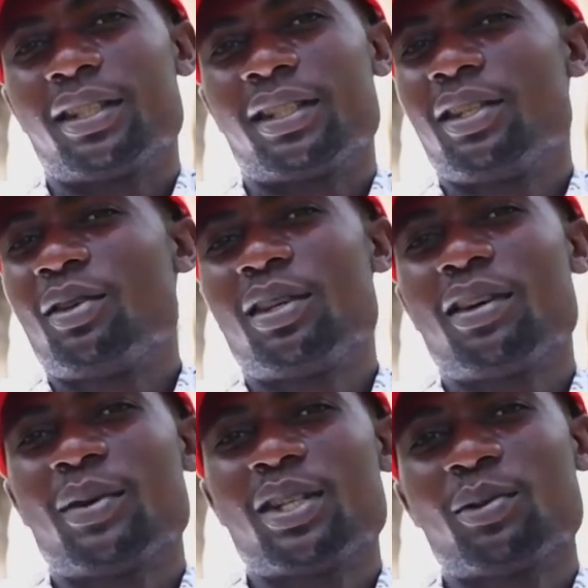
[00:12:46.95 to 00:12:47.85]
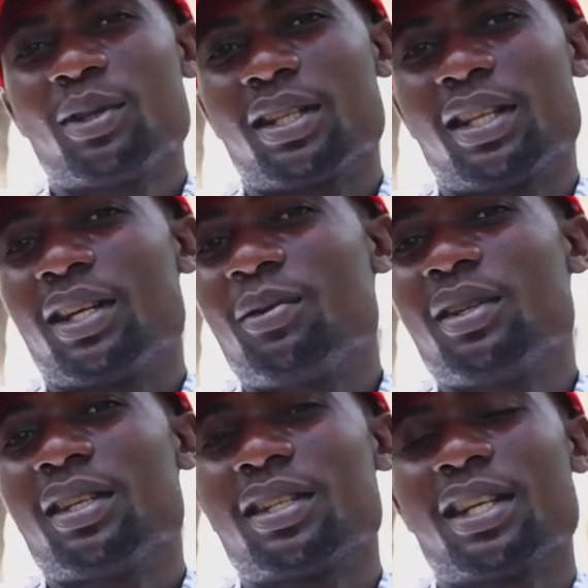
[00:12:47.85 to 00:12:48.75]
and they don't have much water. They are
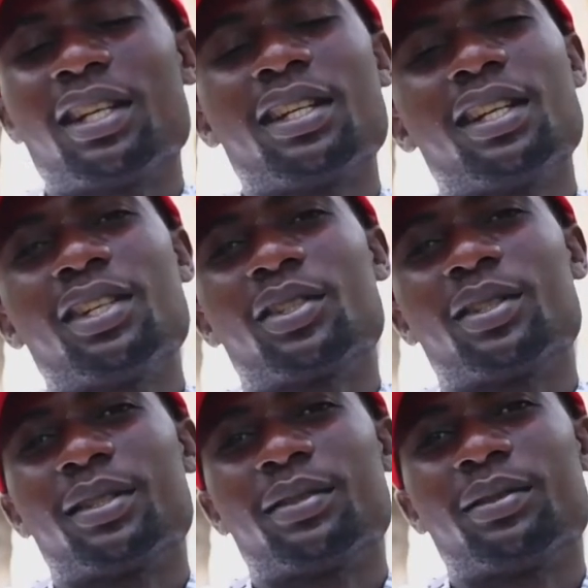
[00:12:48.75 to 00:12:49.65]
doing it under irrigation.